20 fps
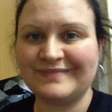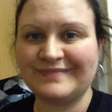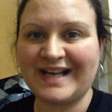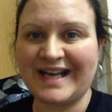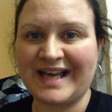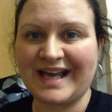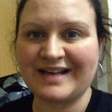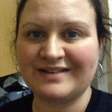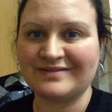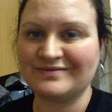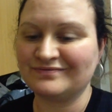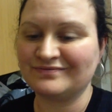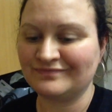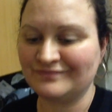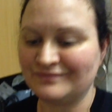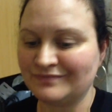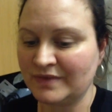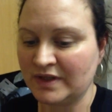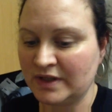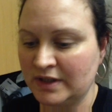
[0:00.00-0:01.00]
again,
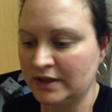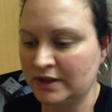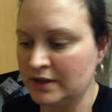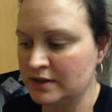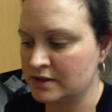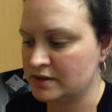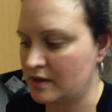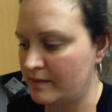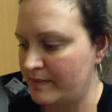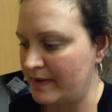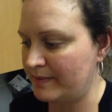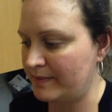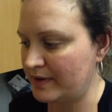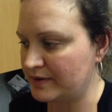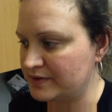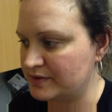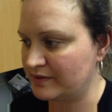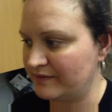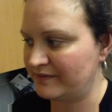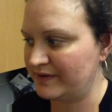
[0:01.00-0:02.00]
so maybe
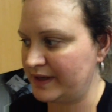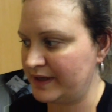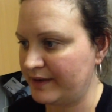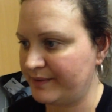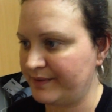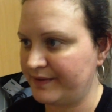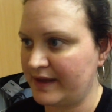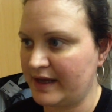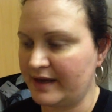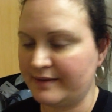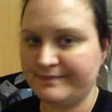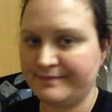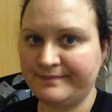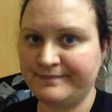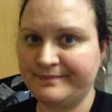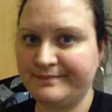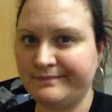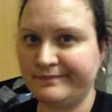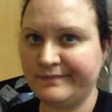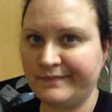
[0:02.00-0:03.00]
I'll do a video on that
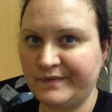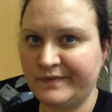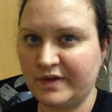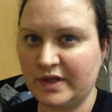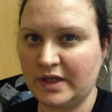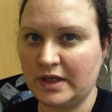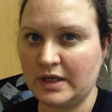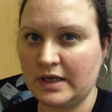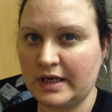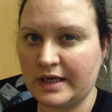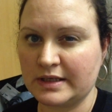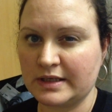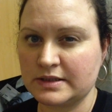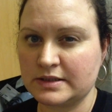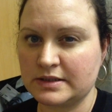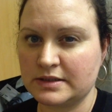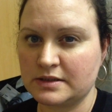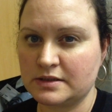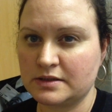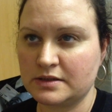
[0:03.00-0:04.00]
for you
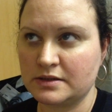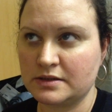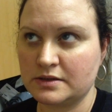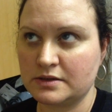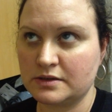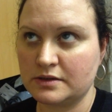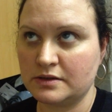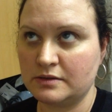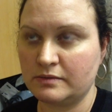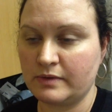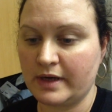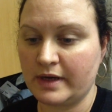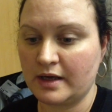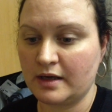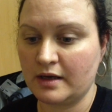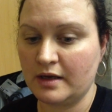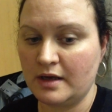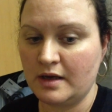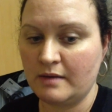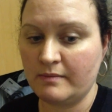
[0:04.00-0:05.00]
next week.
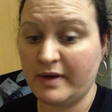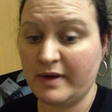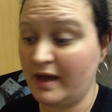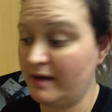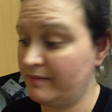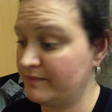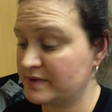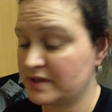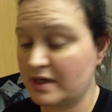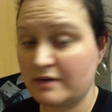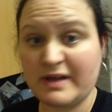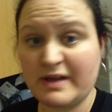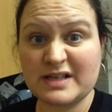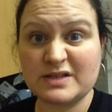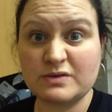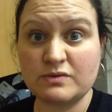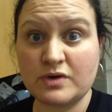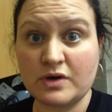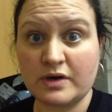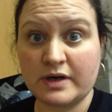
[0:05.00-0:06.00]
But yeah, so
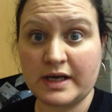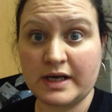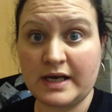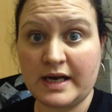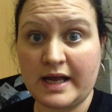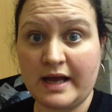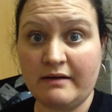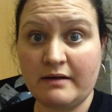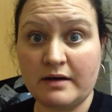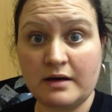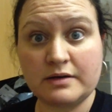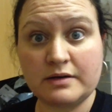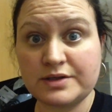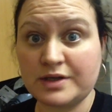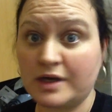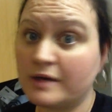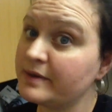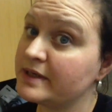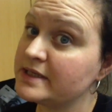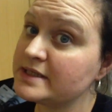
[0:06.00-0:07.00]
that's all cooking now and I'll
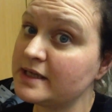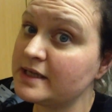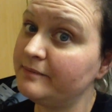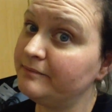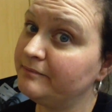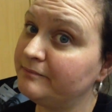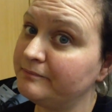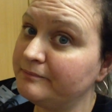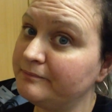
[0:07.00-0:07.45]
show you when it's done.